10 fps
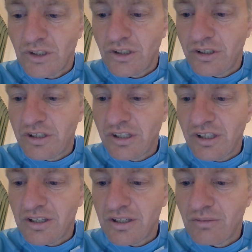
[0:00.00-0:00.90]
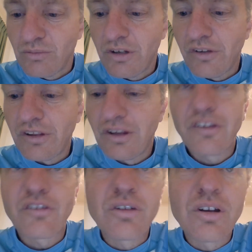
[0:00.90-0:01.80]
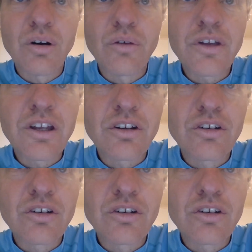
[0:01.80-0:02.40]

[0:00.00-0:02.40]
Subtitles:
Okay, what is the history of Echo